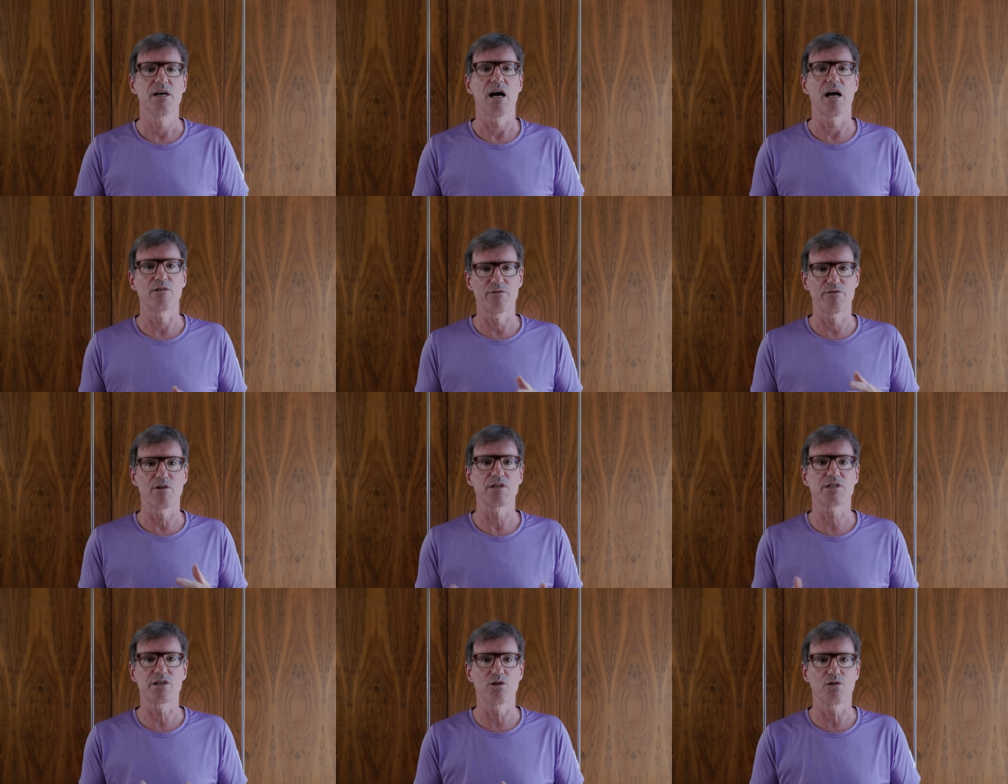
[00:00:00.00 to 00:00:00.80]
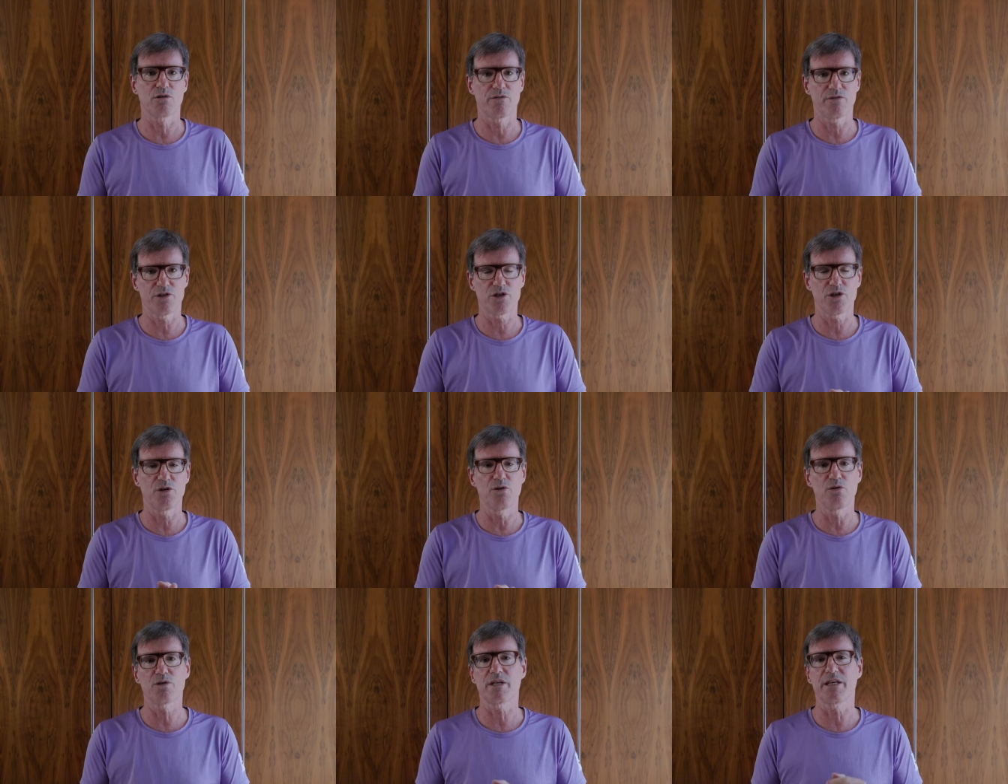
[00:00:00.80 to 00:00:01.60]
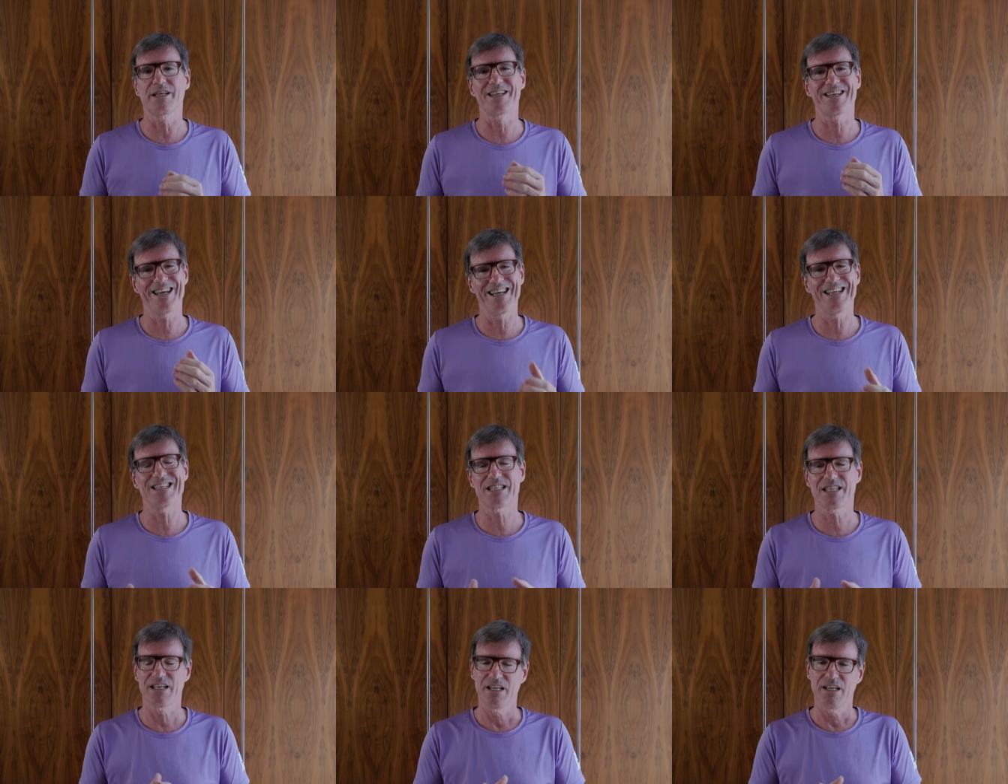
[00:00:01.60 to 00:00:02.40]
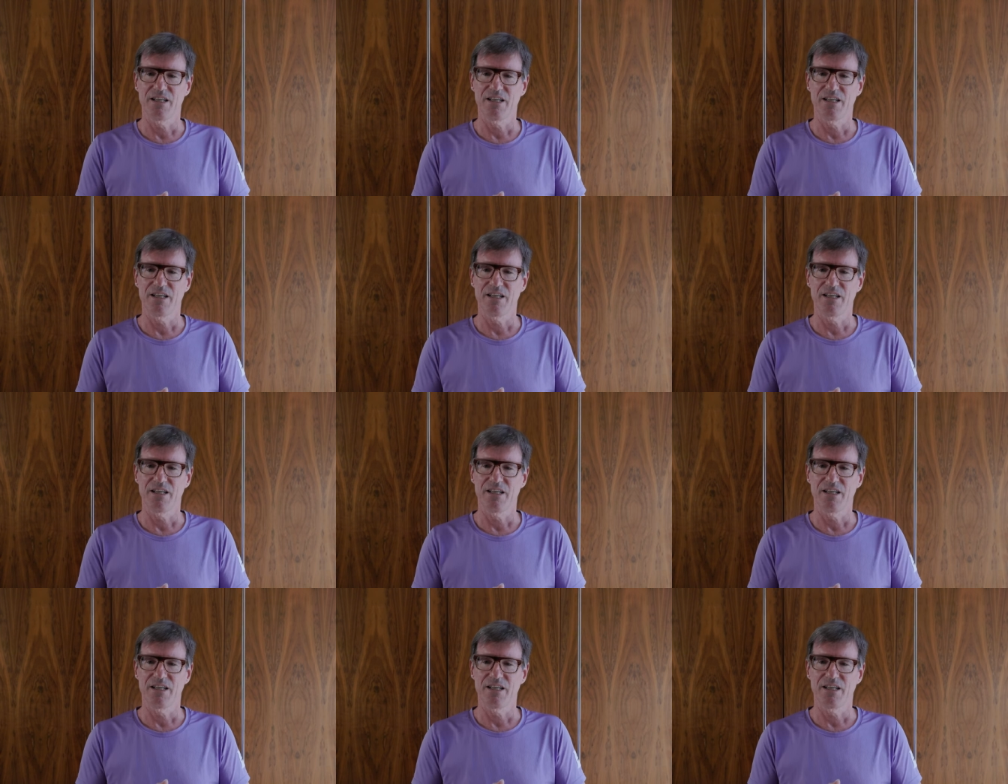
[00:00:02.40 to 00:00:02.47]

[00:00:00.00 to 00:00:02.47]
I reverse the order of the shoes in case,